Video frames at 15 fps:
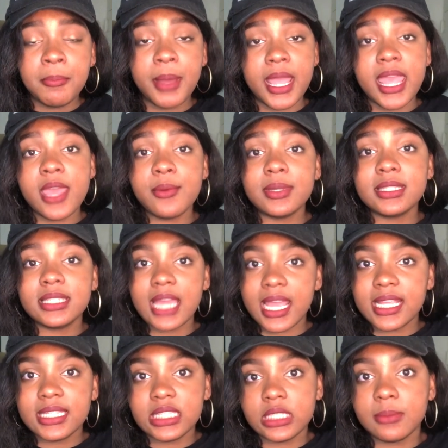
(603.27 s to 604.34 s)
But he was
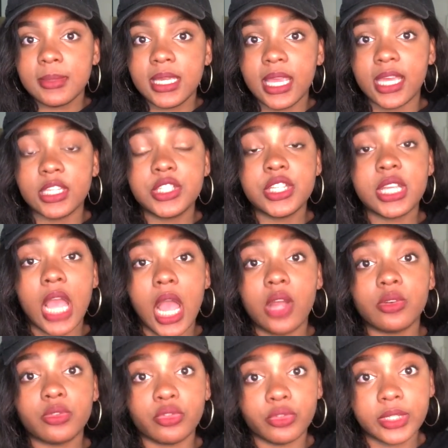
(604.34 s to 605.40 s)
nice to me, and she
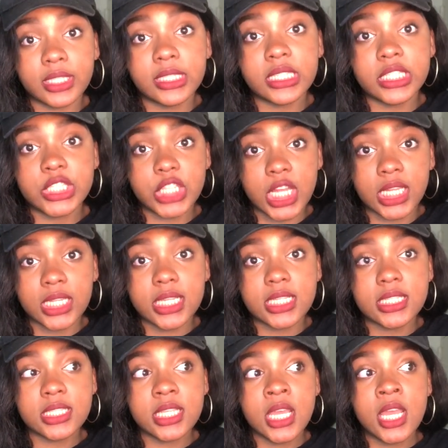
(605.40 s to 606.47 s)
got really
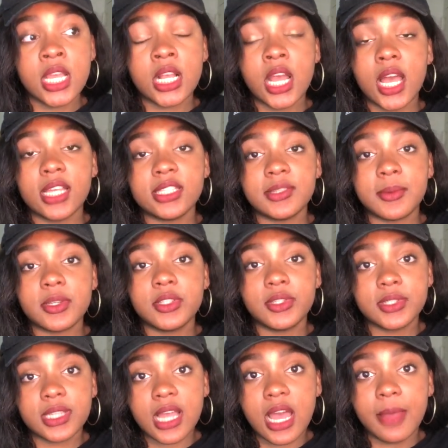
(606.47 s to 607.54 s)
jealous. Customers
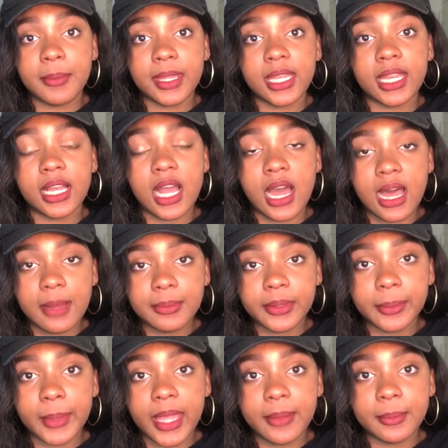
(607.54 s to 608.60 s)
used to come in and
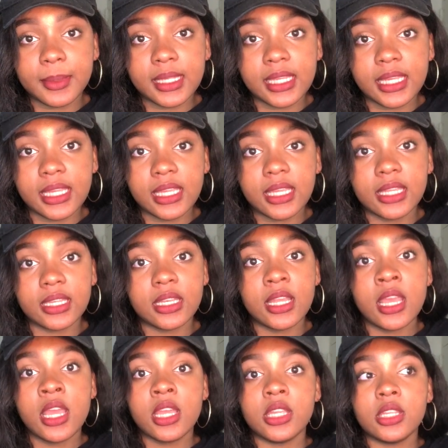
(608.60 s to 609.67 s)
compliment me, and
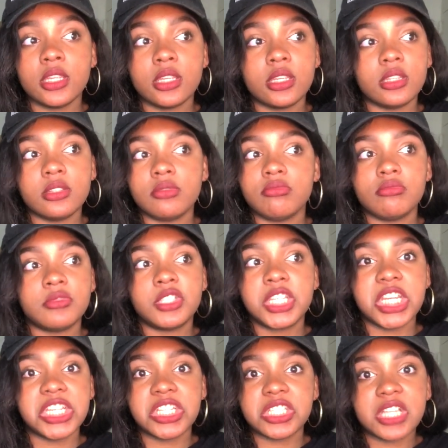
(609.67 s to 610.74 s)

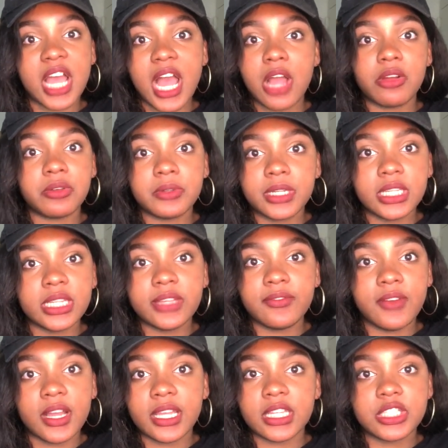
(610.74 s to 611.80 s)
she just got really
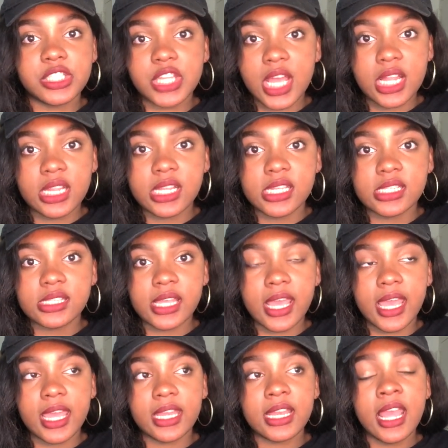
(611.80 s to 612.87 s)
fucking jealous.
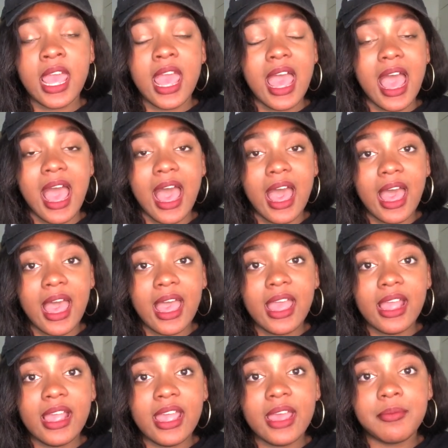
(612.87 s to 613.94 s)
And
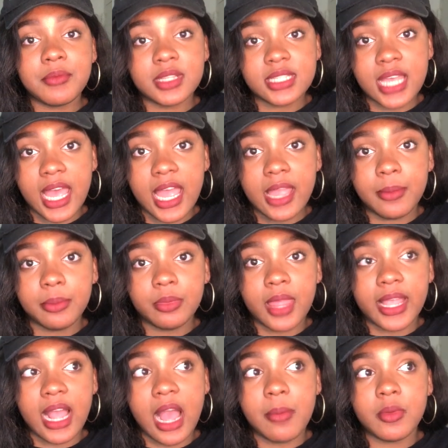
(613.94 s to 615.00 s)
I am the type,
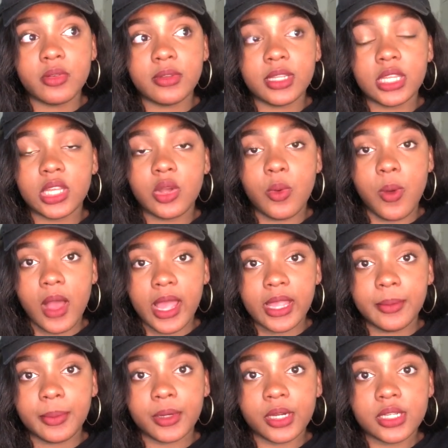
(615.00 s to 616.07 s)
like, I'm a really
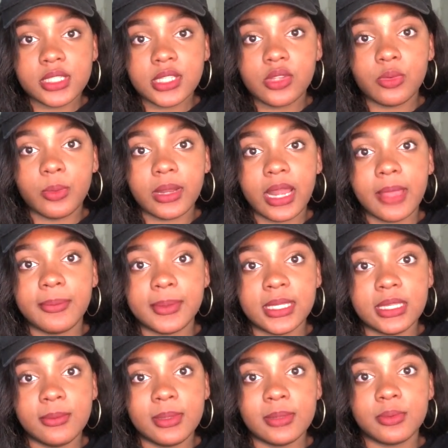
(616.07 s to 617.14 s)
quiet person when I
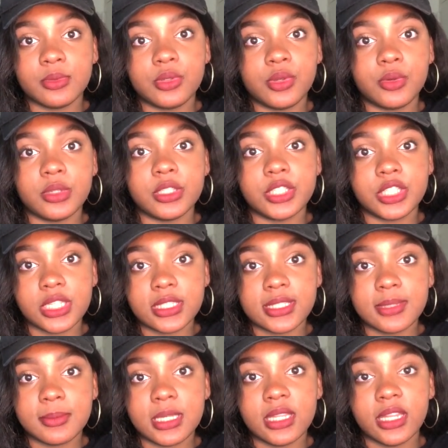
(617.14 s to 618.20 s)
pee people doing shit
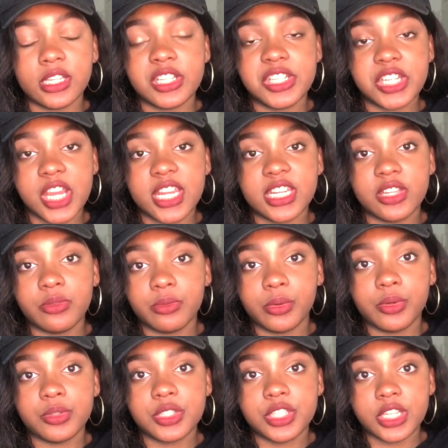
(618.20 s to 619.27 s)
to me, like shady,
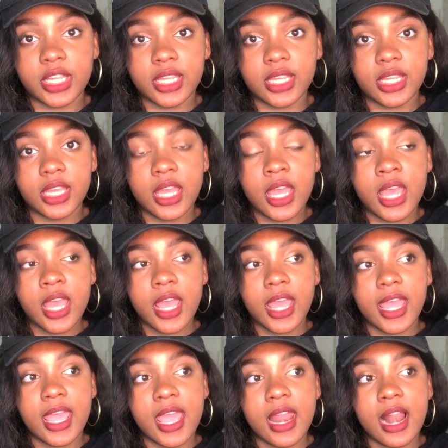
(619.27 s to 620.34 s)
rude shit,
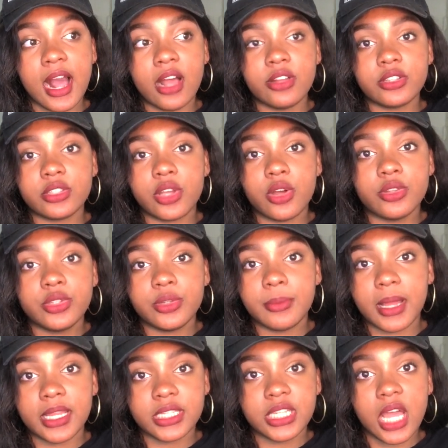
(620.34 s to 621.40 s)
and I'll just go do
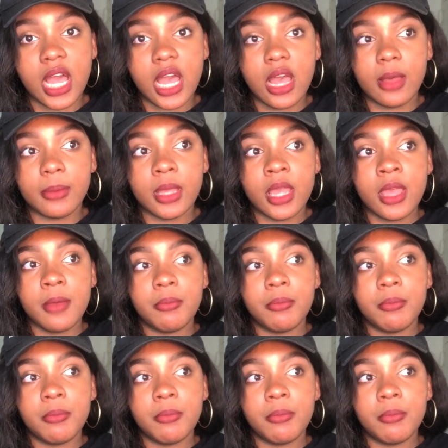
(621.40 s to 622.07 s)
my job.